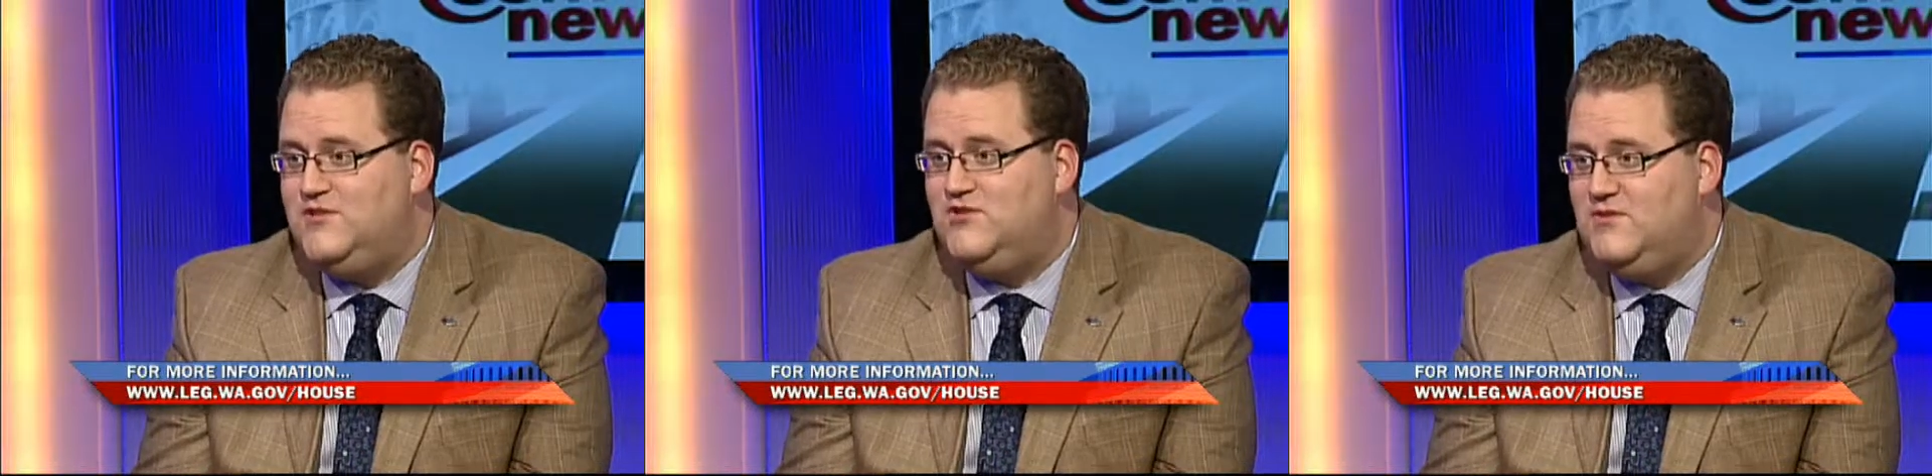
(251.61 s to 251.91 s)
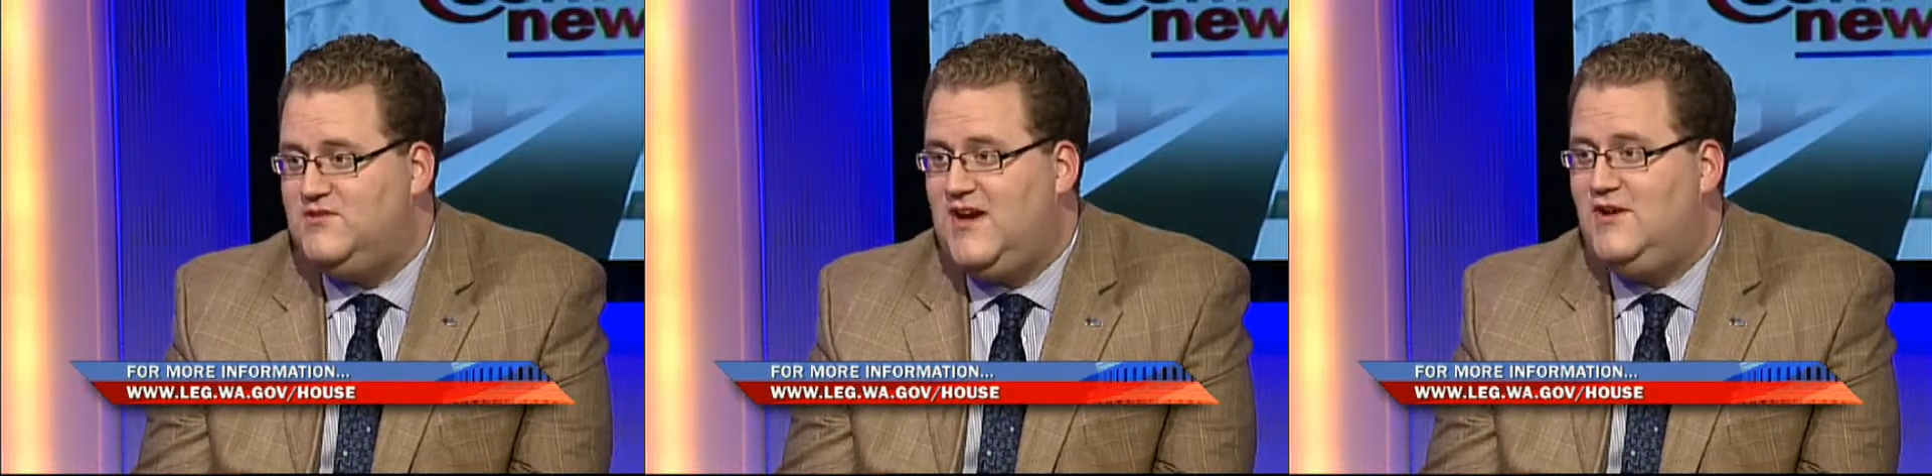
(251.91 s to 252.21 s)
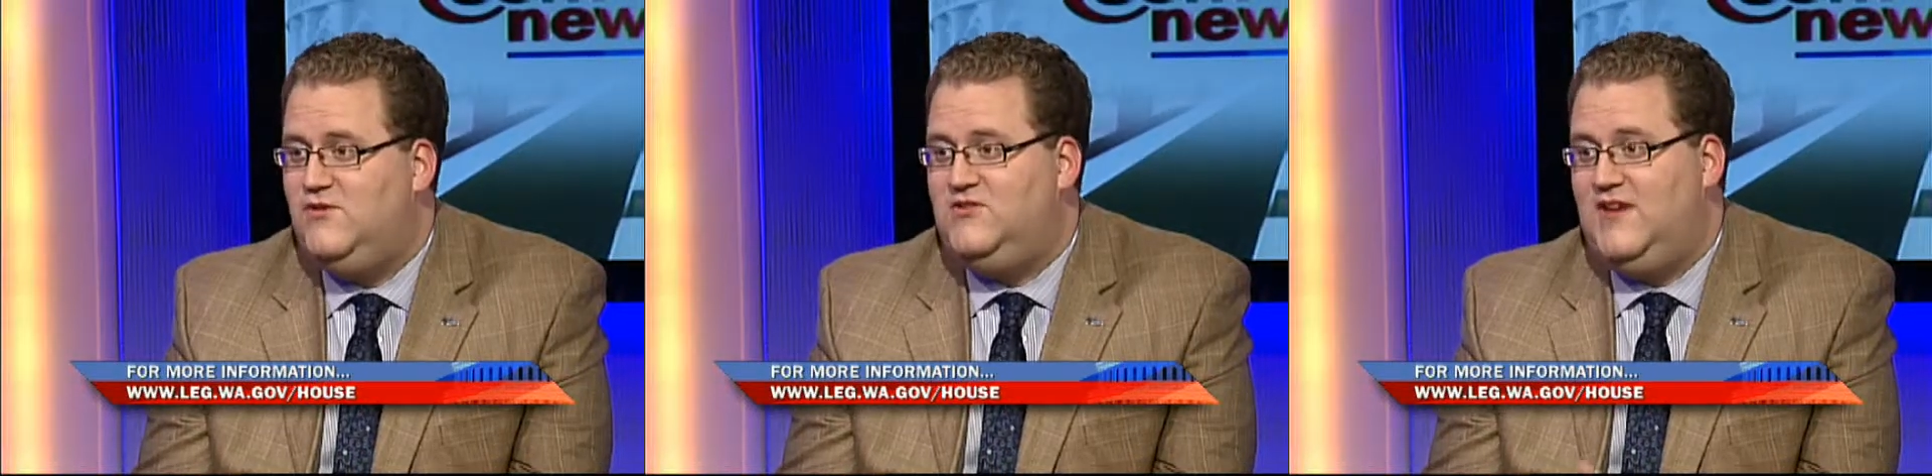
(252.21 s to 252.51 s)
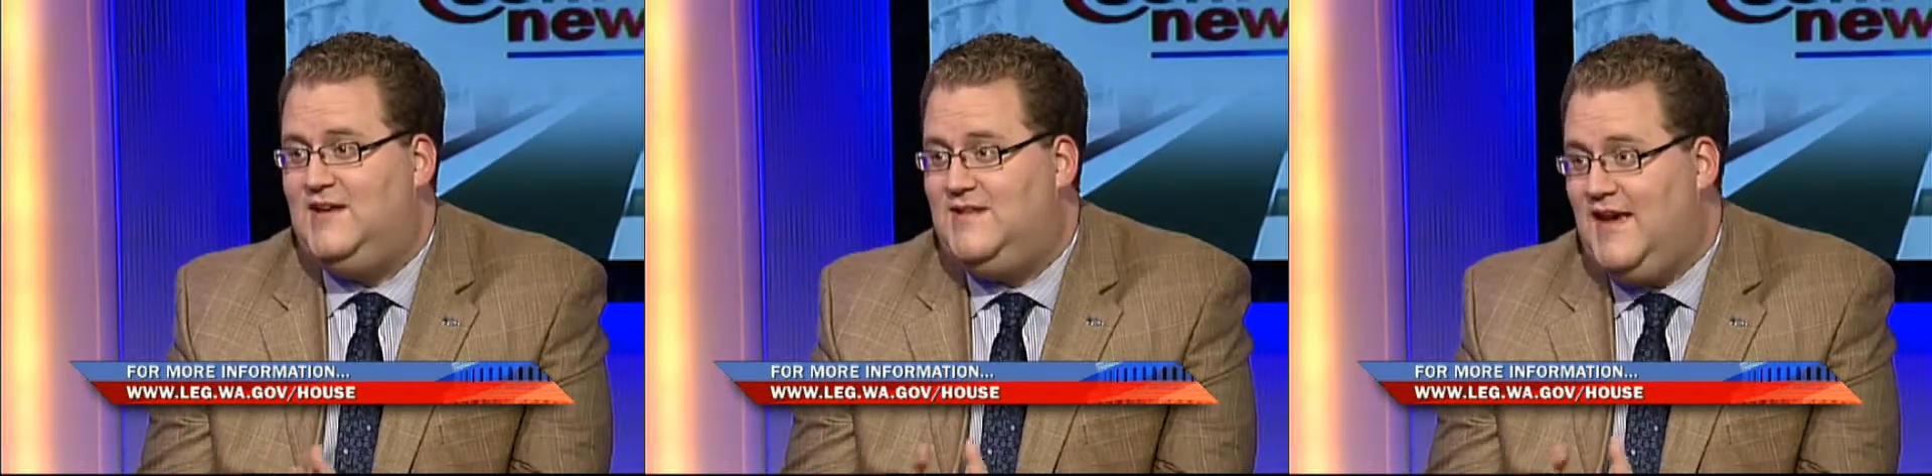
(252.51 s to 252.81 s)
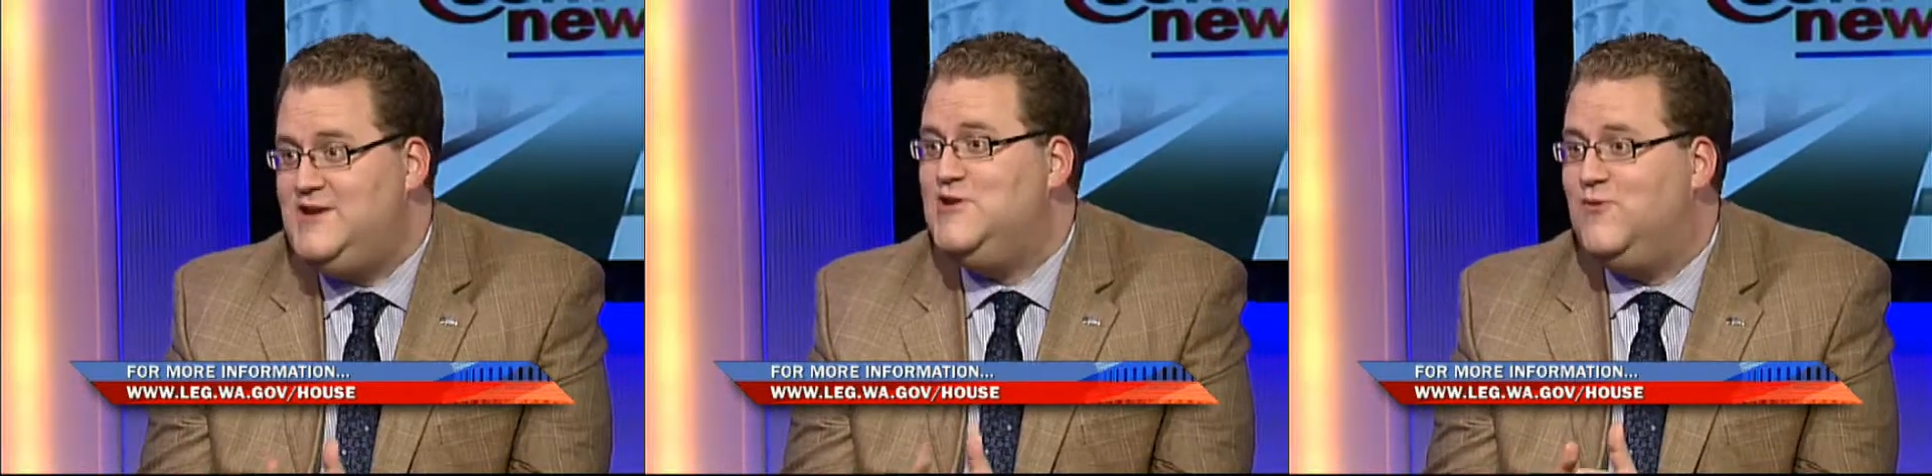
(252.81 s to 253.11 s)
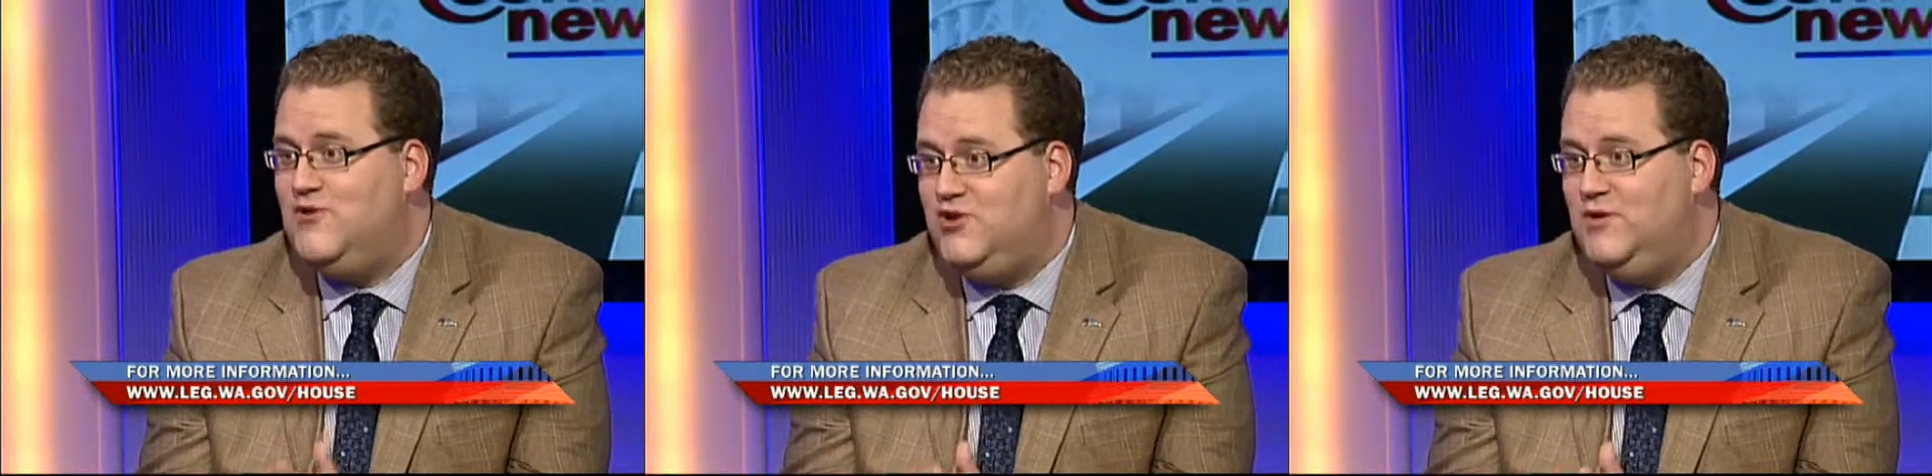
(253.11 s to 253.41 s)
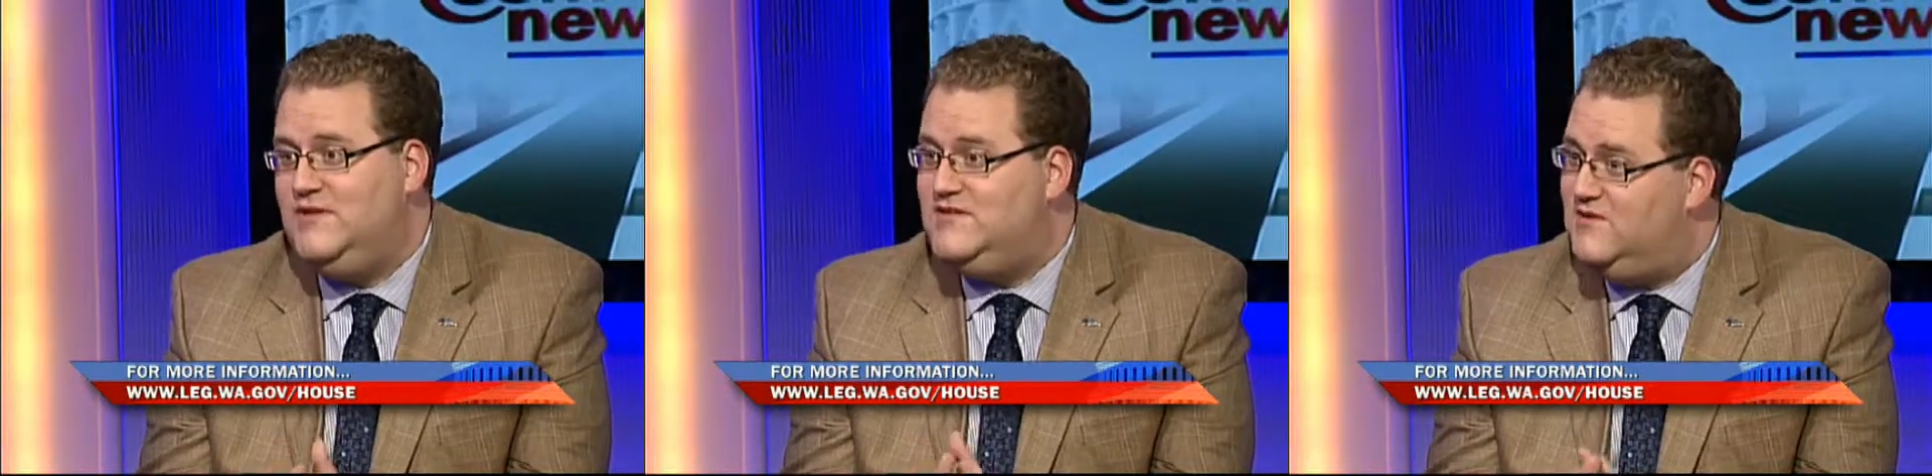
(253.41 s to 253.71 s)
to suicide who've said, "Thank you for
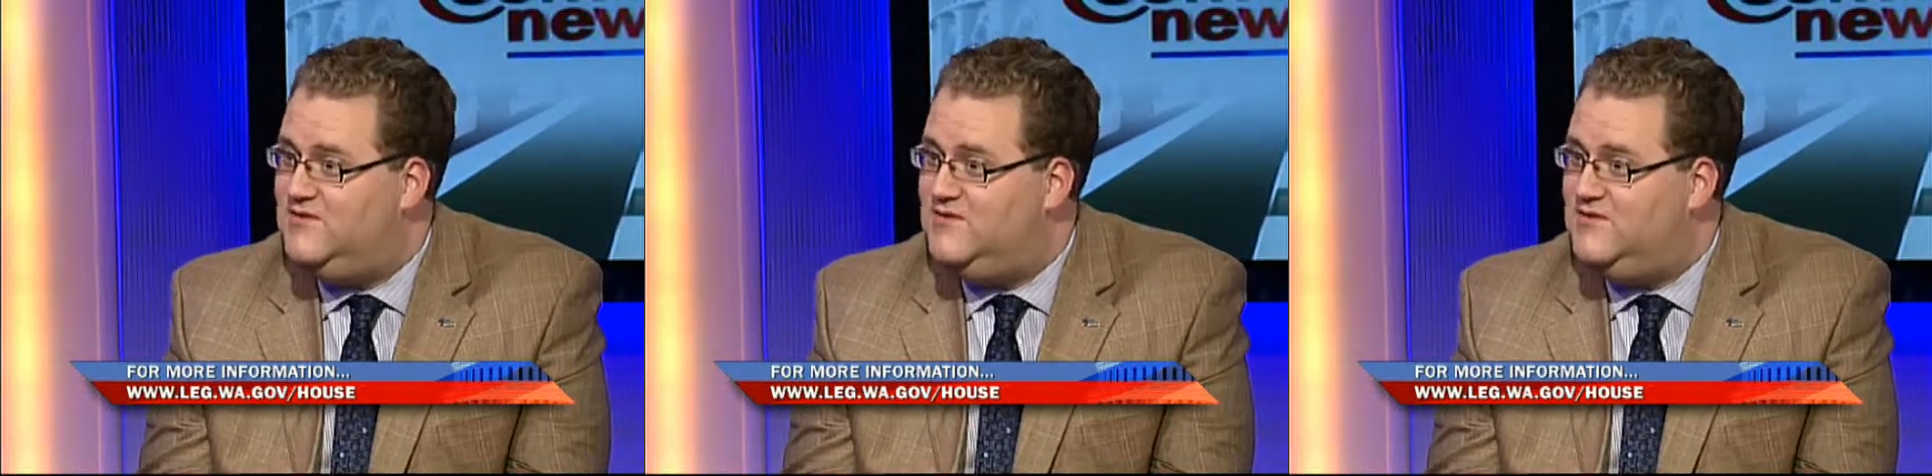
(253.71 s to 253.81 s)
doing this.